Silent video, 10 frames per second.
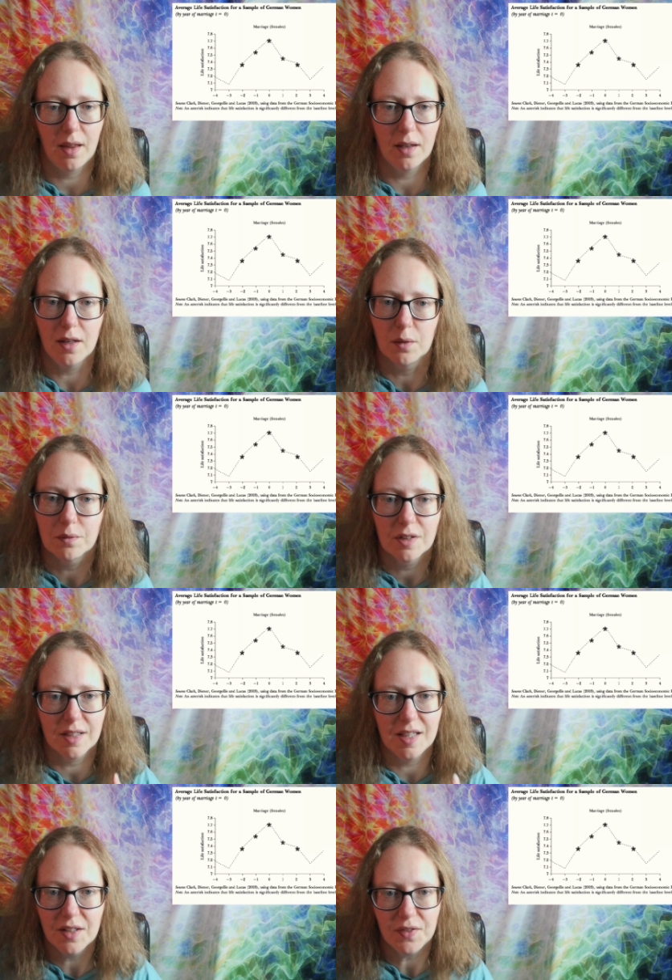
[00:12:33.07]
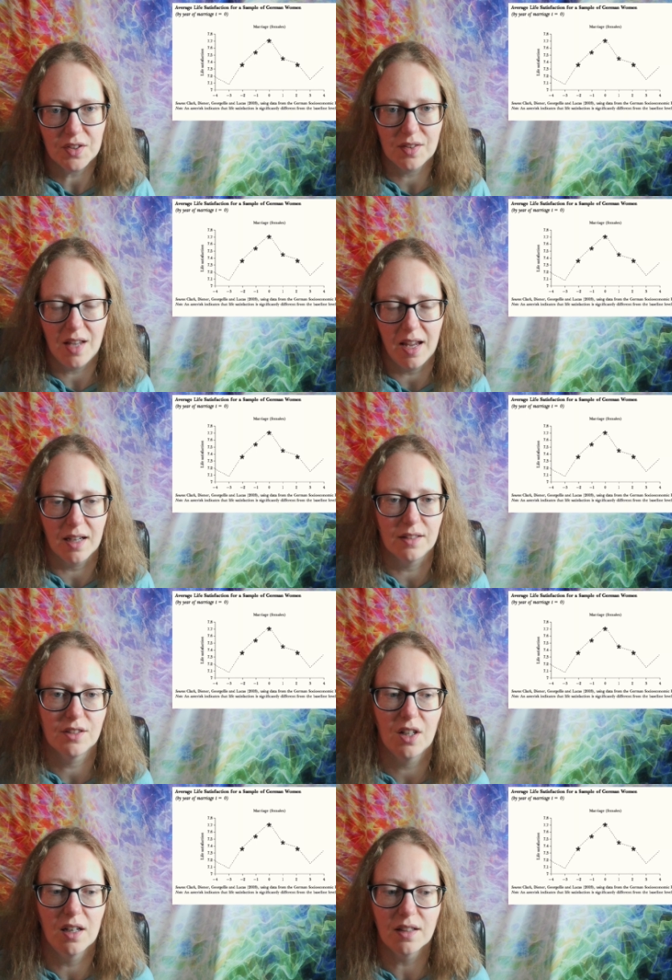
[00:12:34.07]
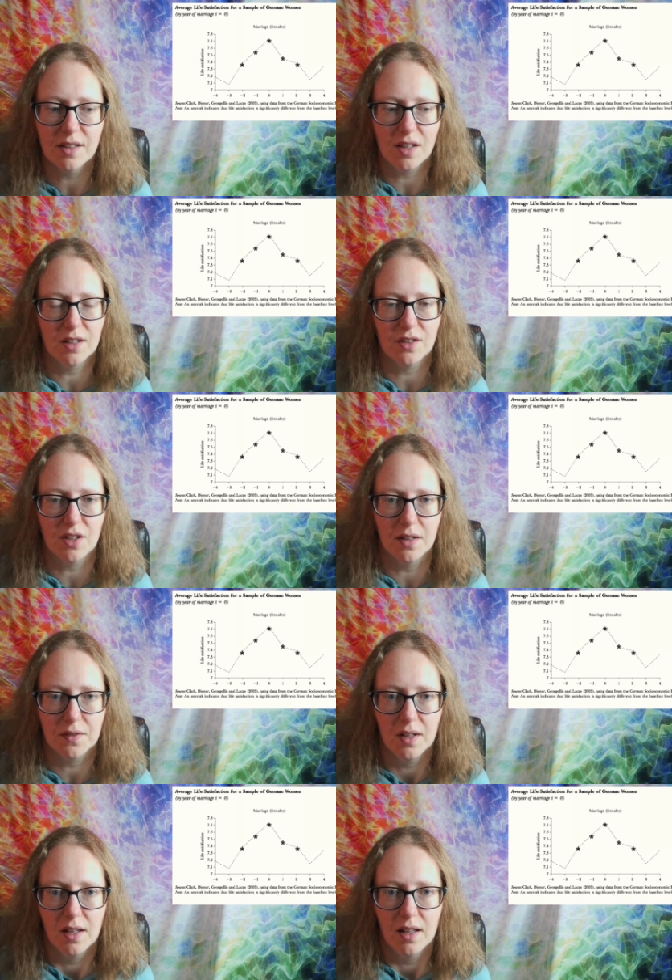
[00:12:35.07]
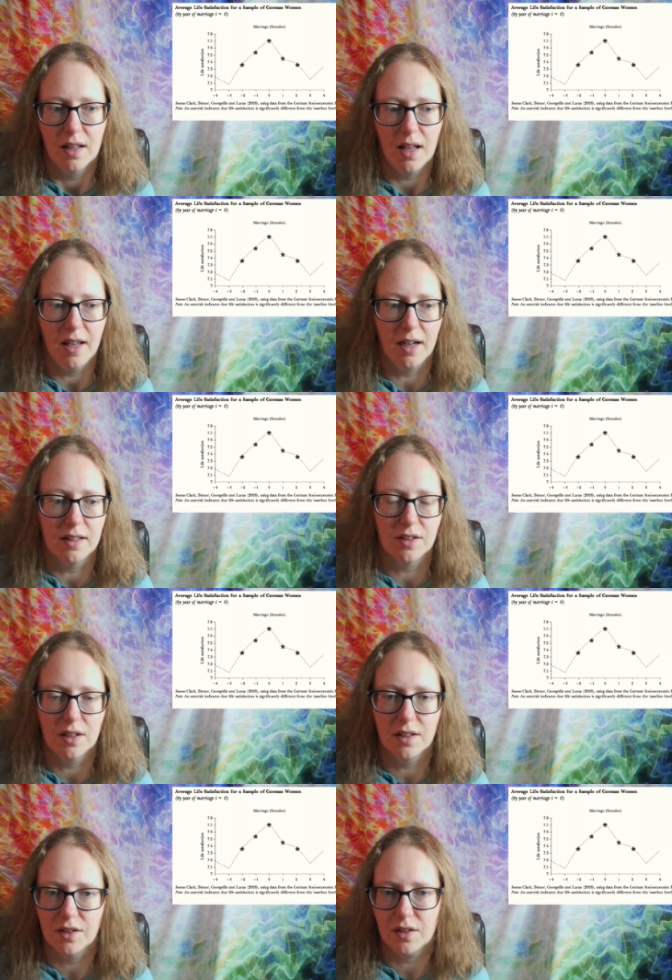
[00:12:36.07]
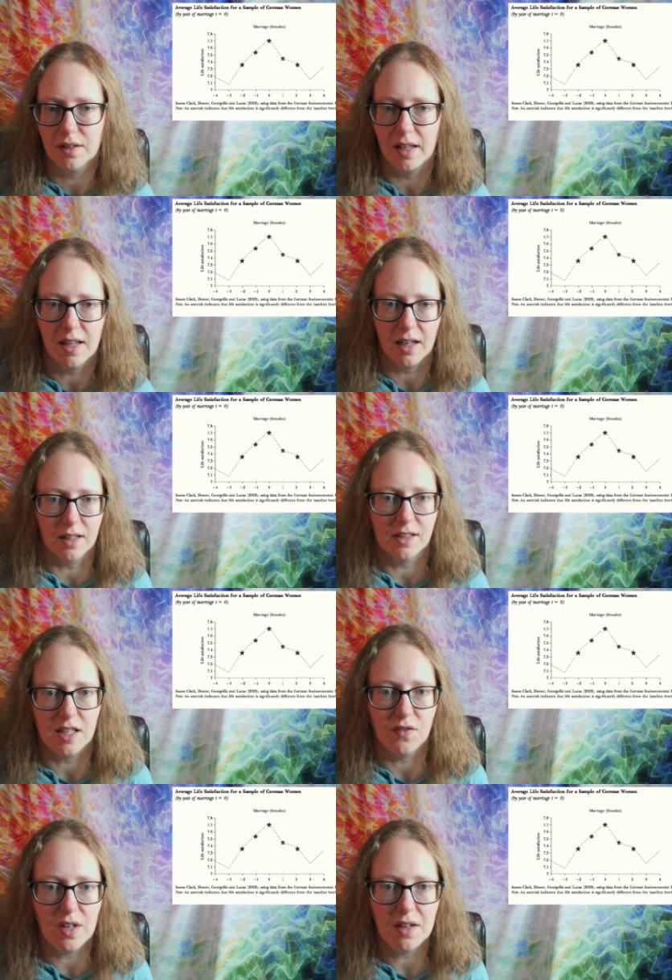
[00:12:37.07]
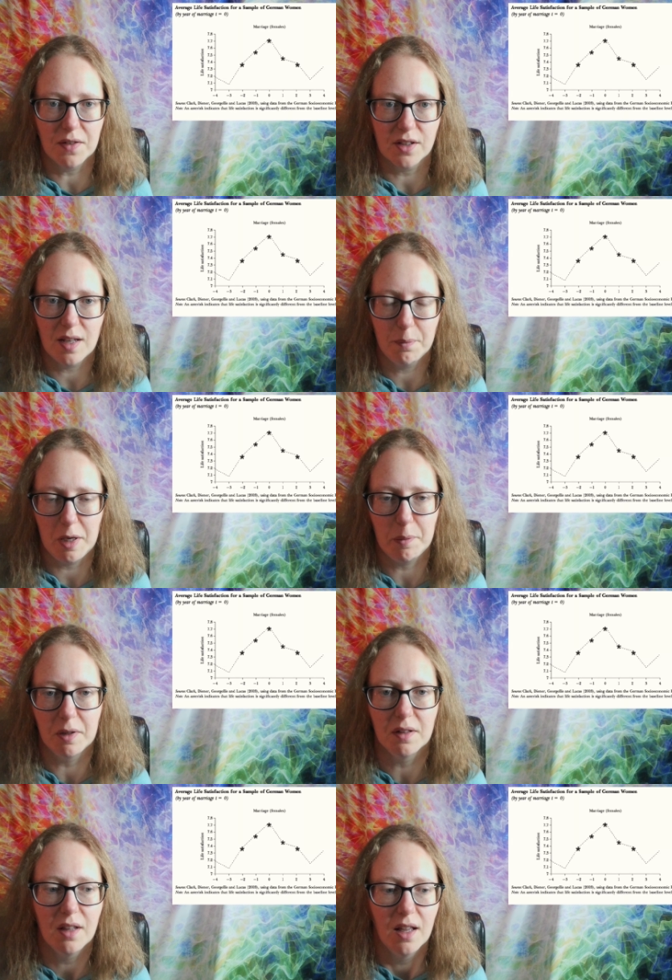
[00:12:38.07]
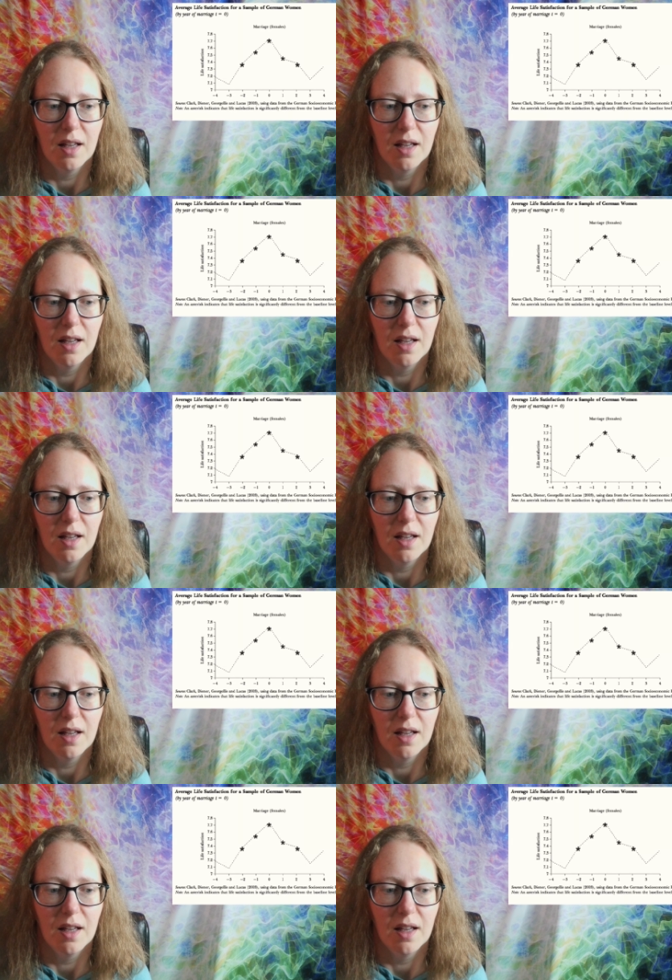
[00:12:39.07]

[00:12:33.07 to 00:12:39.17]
you know, gifts and all this other stuff. And there's like getting on TV for some people,